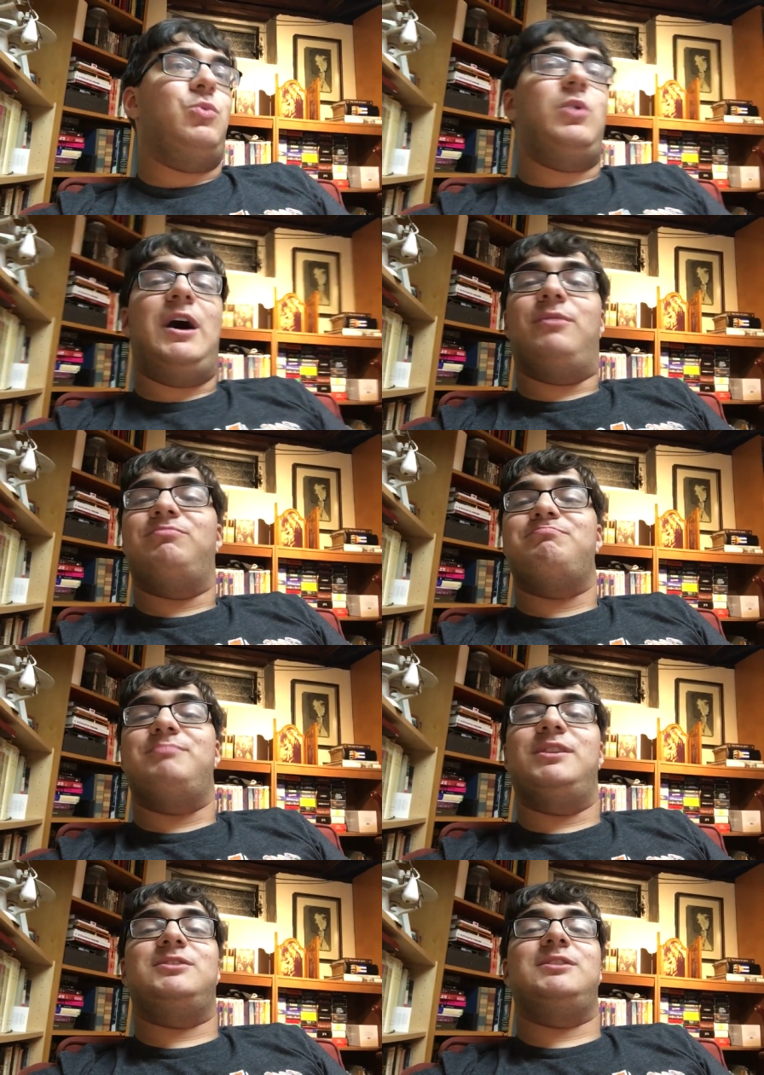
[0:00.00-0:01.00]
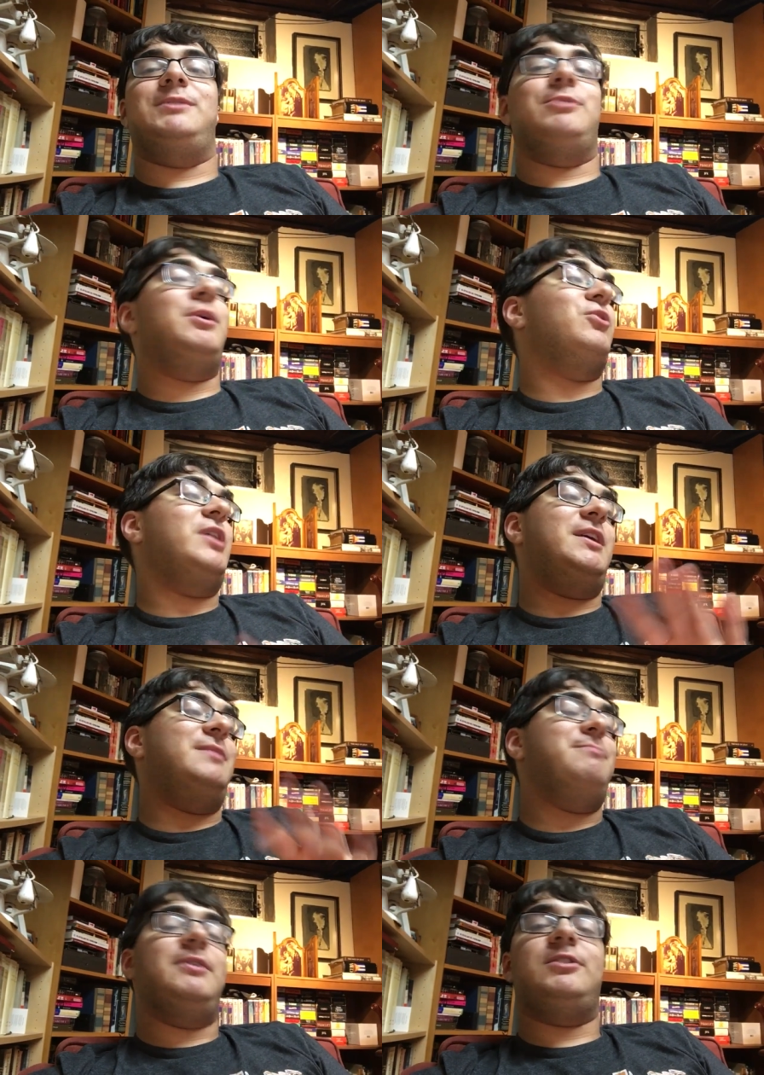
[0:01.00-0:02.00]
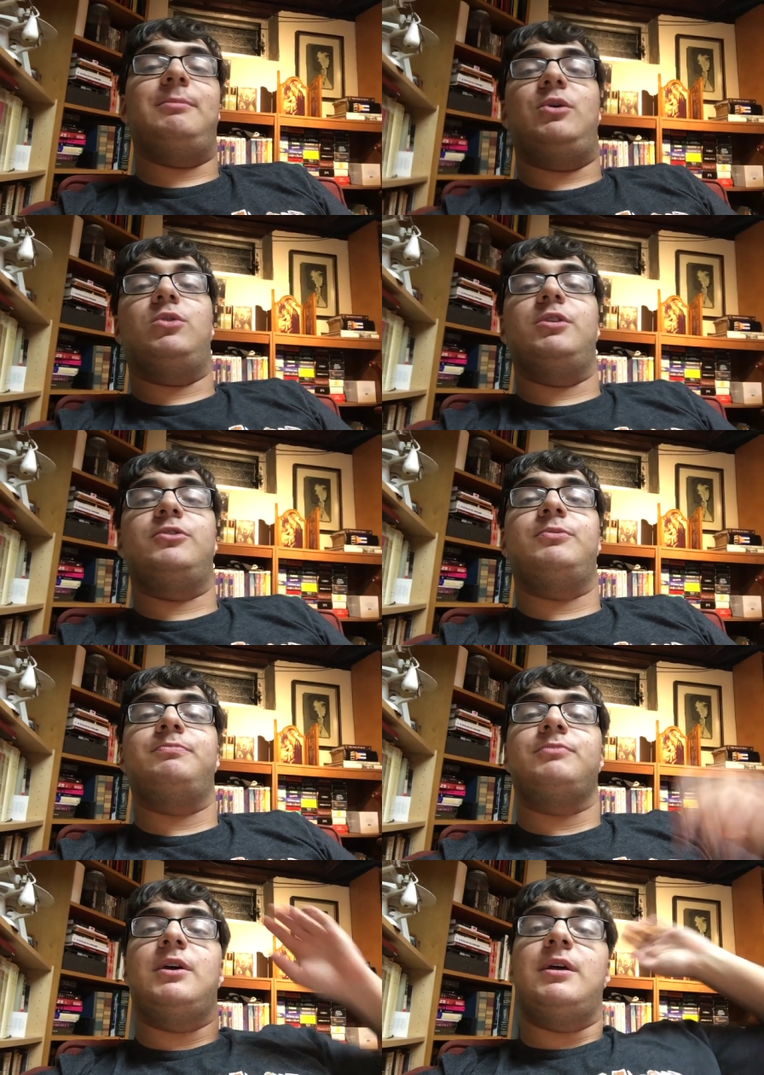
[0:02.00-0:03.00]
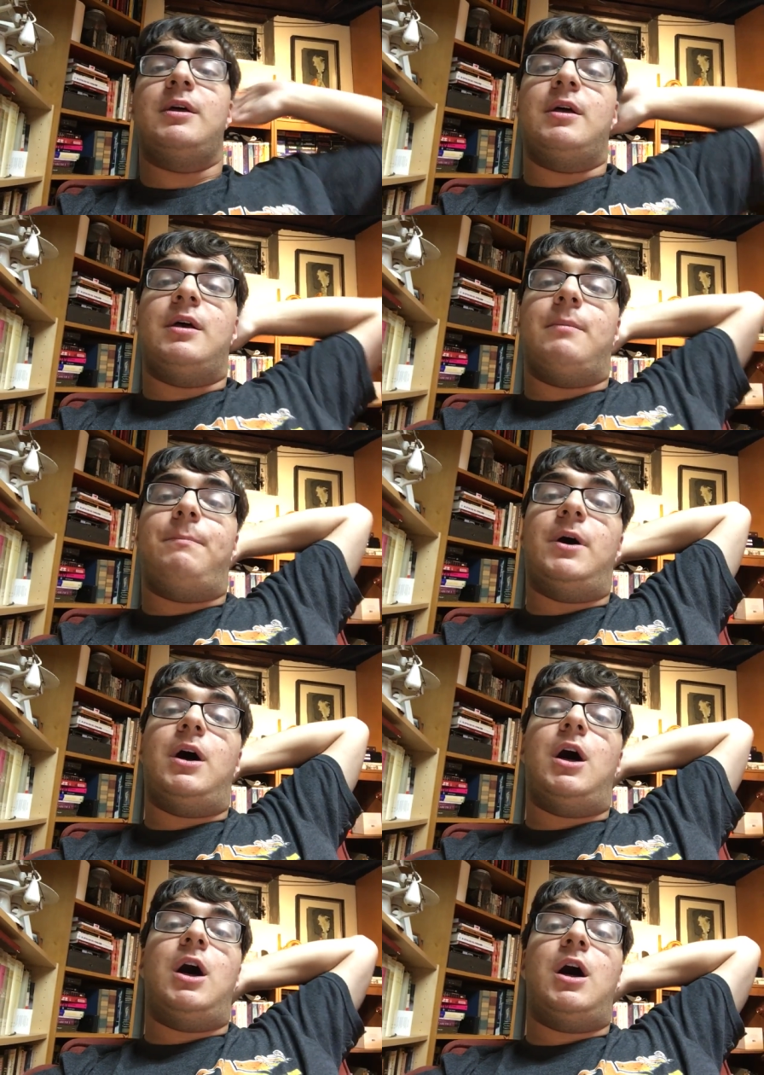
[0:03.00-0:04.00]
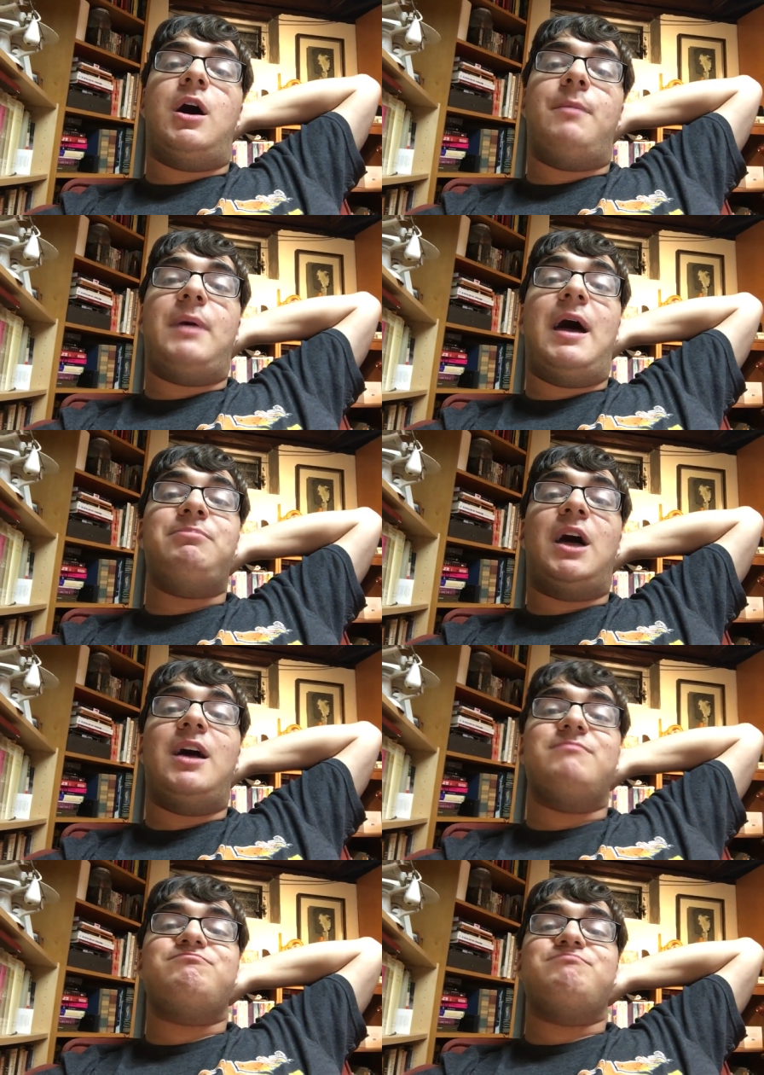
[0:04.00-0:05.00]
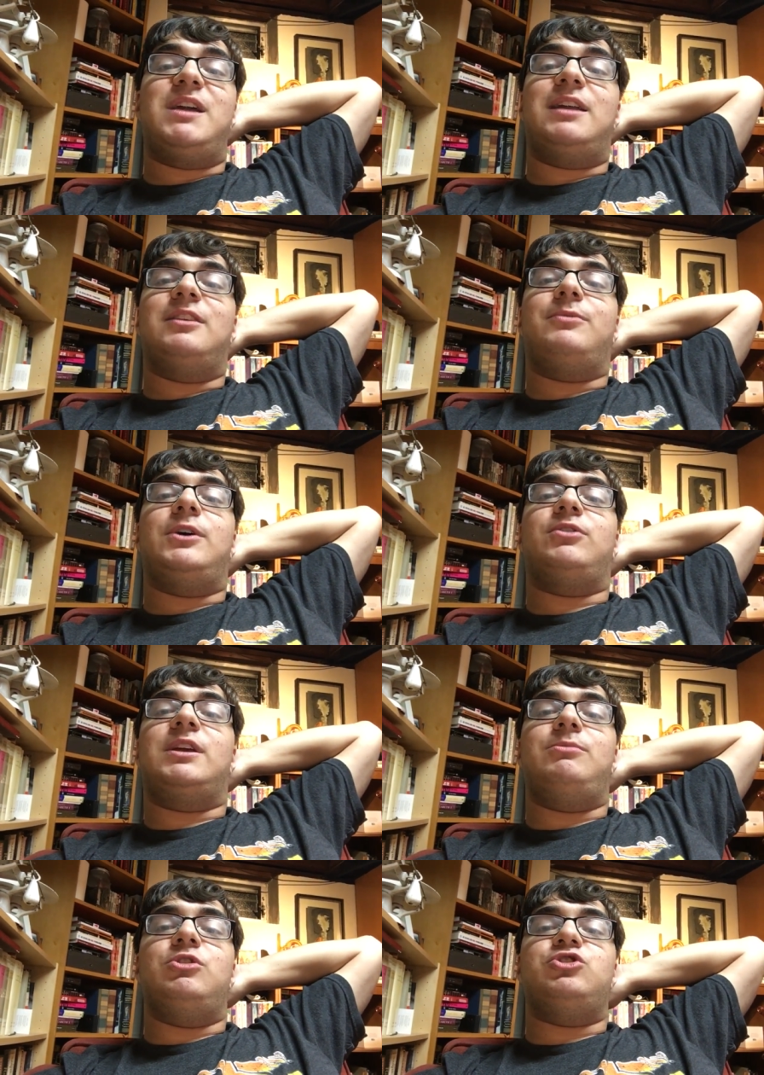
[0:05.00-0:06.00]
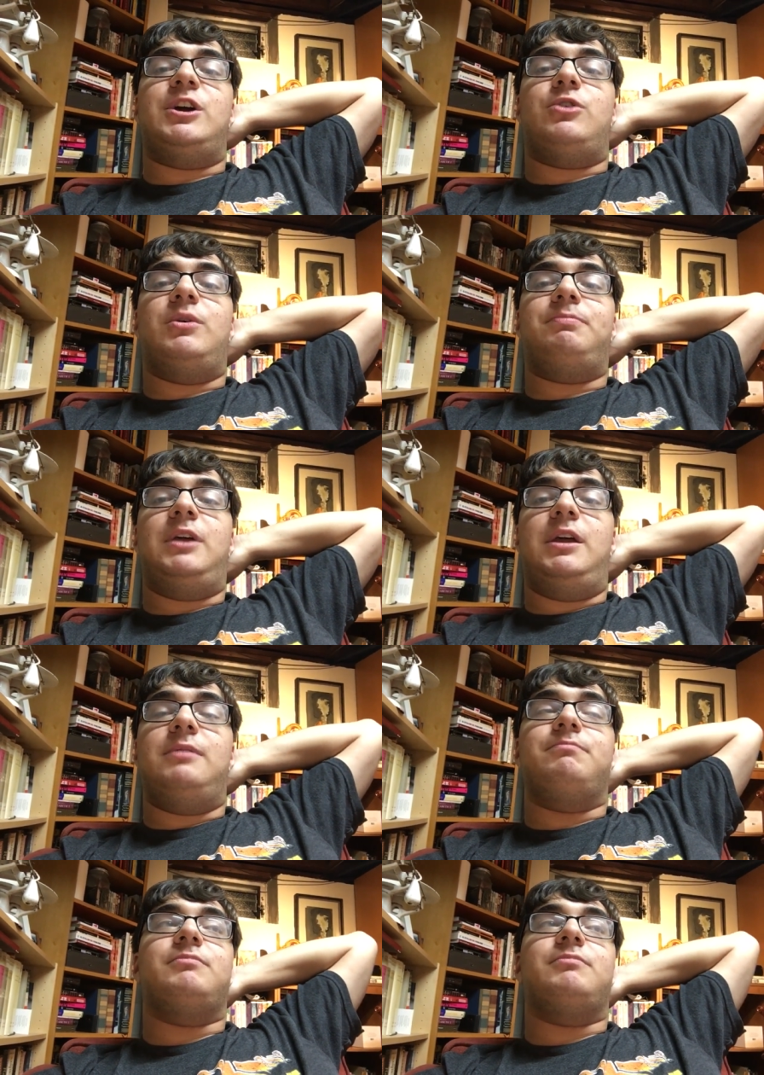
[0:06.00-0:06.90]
Wow. man to the video, I'm already messing up my words. But um, I'm not making this video to give you a channel update.